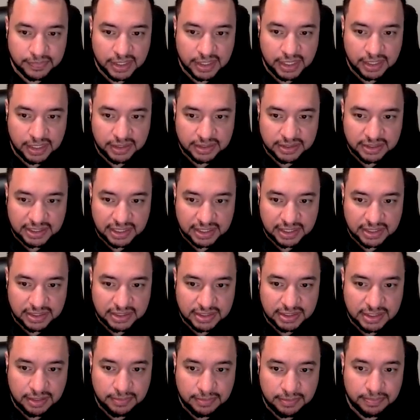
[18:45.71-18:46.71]
And the second
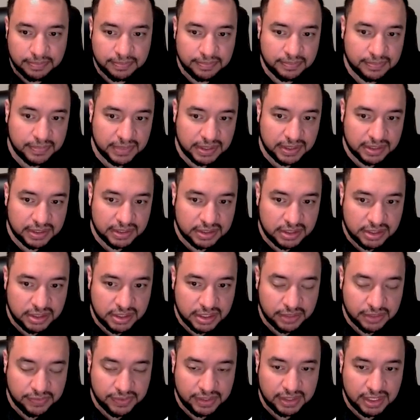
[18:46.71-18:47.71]
step is
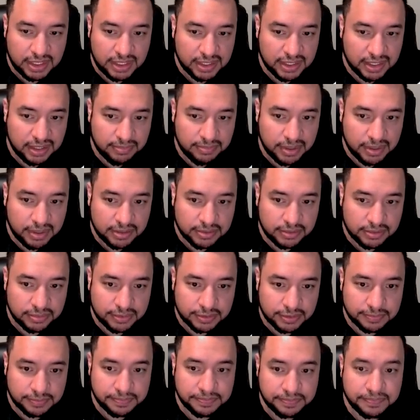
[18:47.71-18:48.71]
generate that app
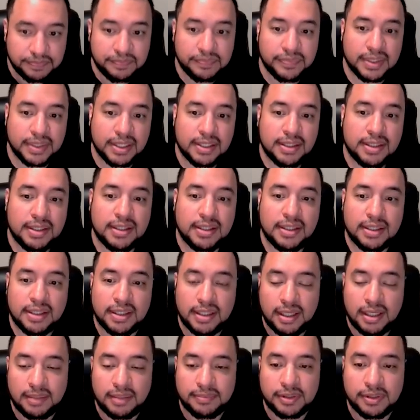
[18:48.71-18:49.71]
password.
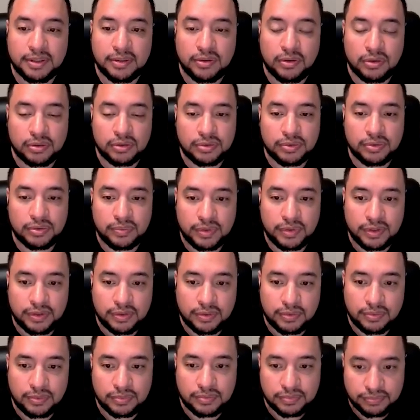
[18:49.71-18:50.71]
I'm going to go through it
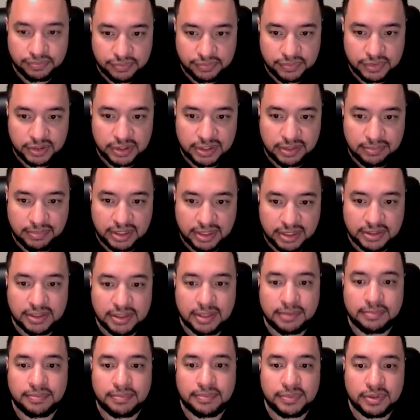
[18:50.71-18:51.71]
with you step by
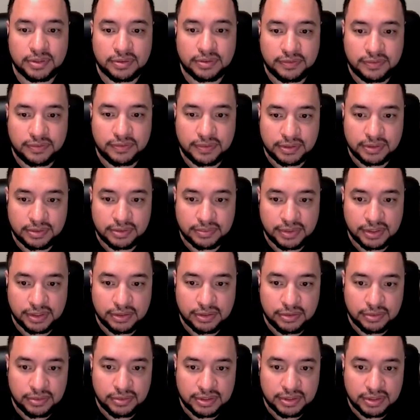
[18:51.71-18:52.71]
step. So the first thing we're
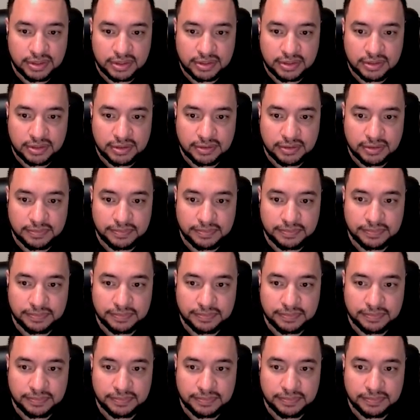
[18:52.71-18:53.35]
going to do is this.